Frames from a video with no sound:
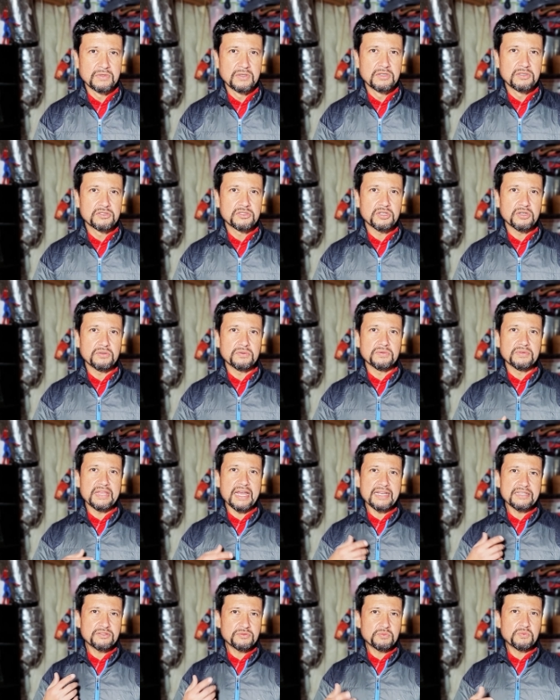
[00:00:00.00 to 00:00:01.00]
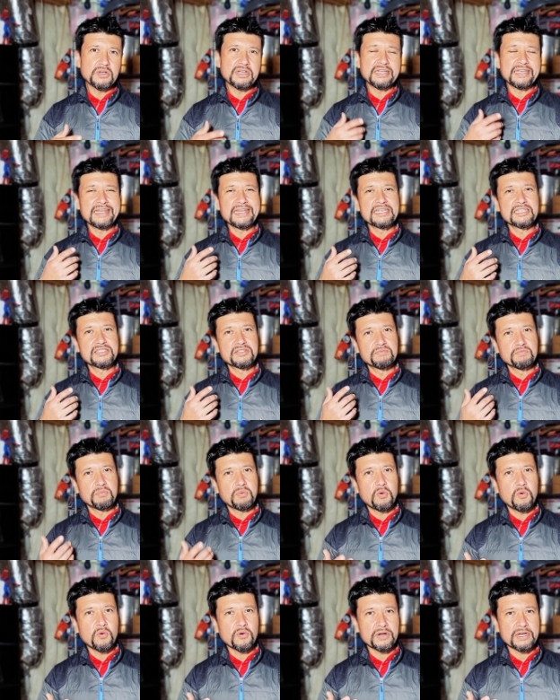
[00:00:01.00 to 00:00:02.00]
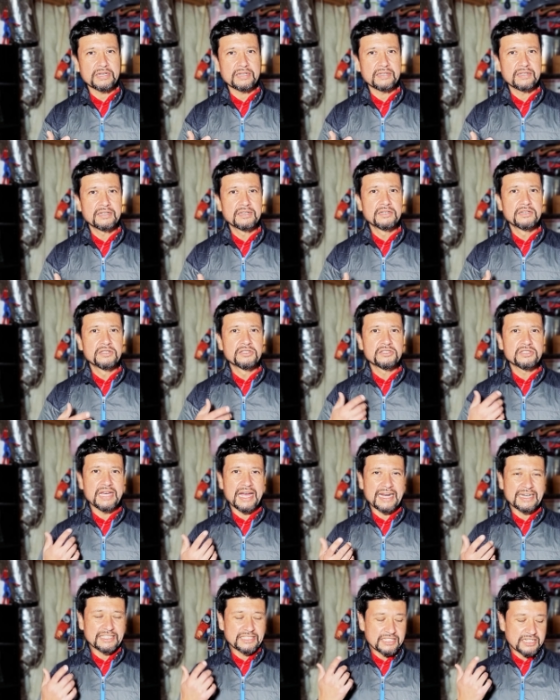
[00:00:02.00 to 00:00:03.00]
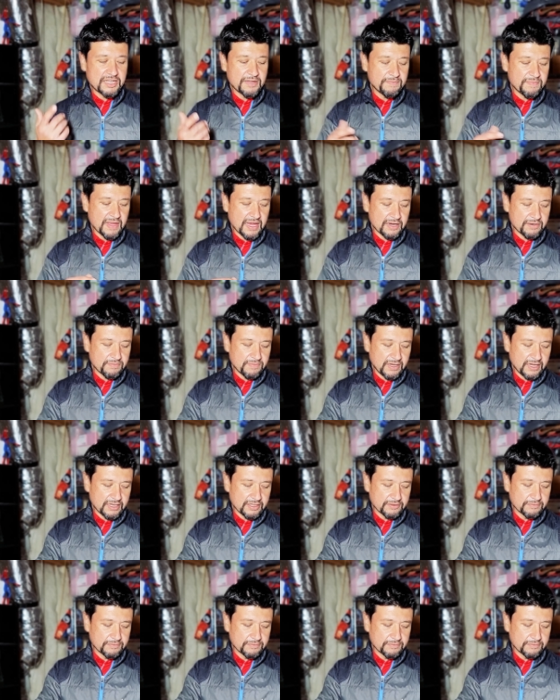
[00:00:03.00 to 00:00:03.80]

So that's what it's important to actually keep that in mind.